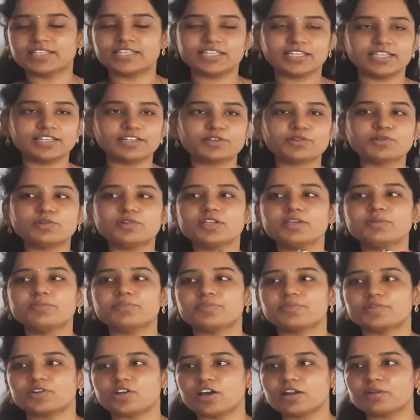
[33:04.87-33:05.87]
In 2D
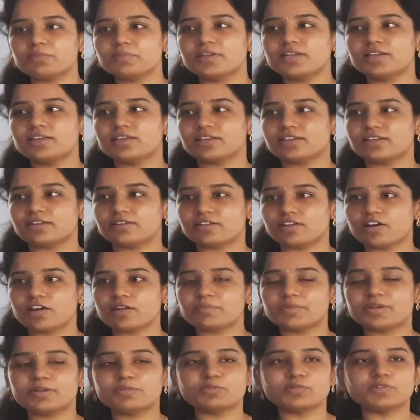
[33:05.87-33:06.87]

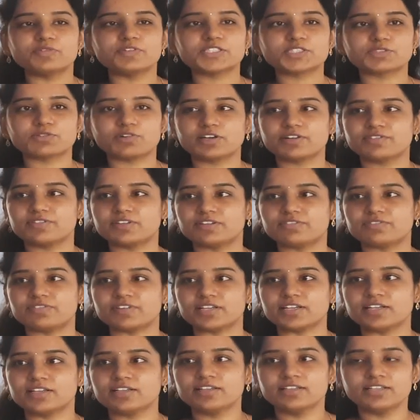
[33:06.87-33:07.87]
normal movies, what we will
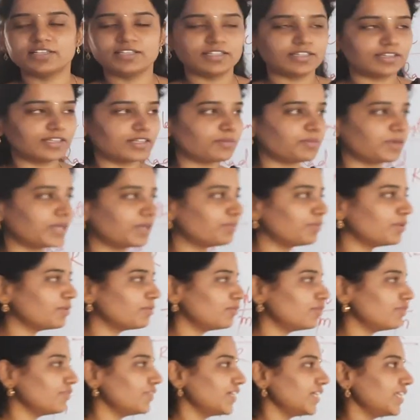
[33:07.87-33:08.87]
feel? They might be
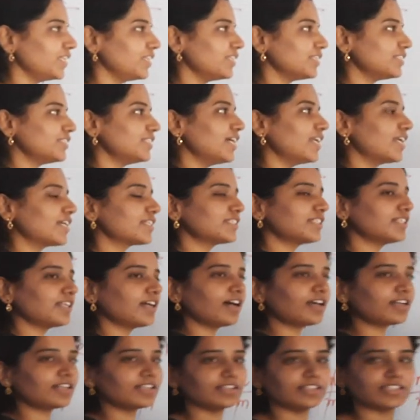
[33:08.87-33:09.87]
moving in this direction
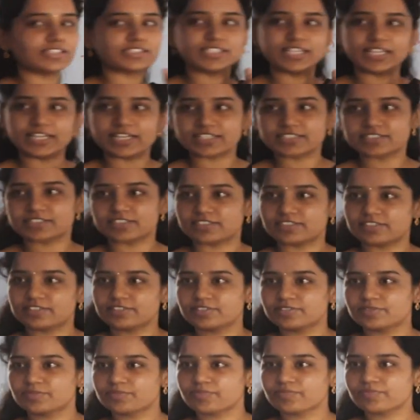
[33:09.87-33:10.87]
or in this direction.
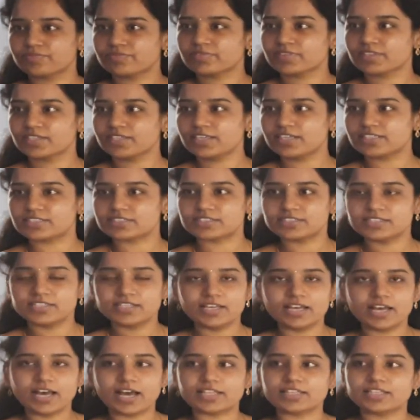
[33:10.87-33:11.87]
Yes,
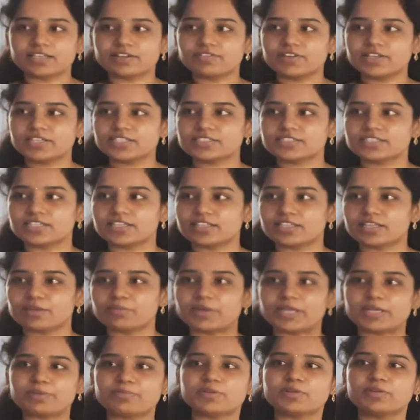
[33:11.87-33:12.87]
otherwise they
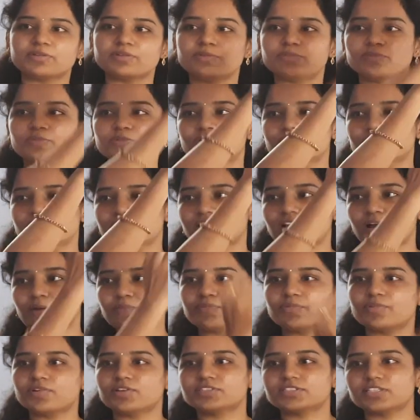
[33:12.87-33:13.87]
might be moving
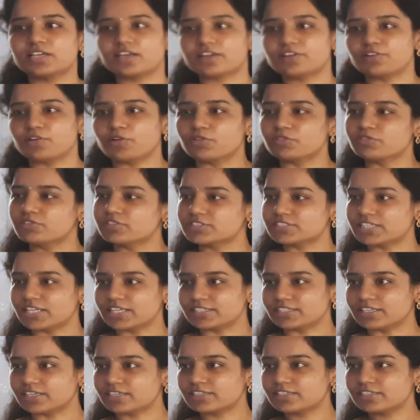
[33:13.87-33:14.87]
upwards or downwards
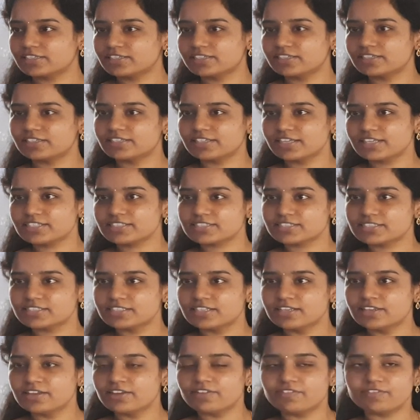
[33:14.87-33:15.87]
like that. Yes,
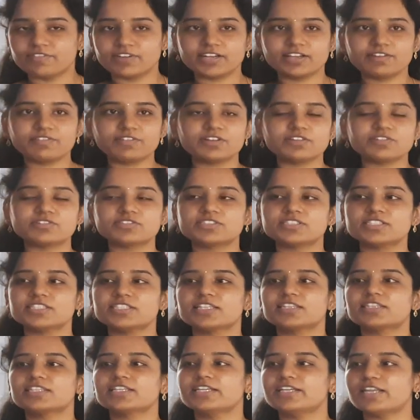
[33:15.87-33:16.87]
whenever you see
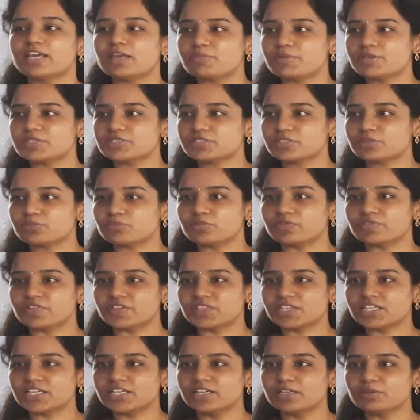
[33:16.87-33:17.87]
the 3D movie,
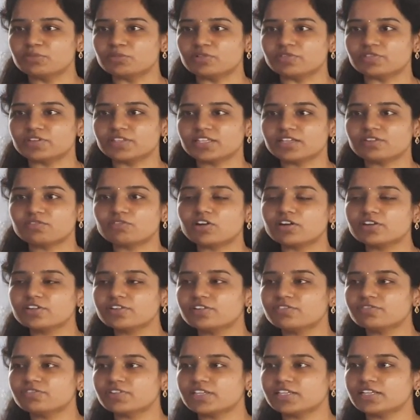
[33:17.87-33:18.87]
3D movie, then what you
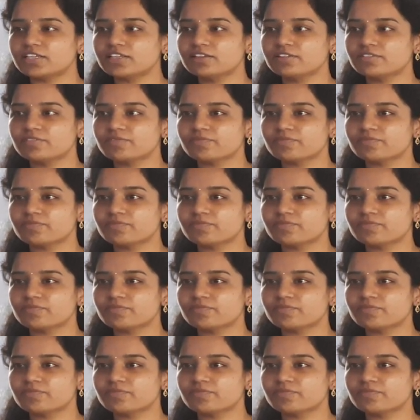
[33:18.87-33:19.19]
will feel?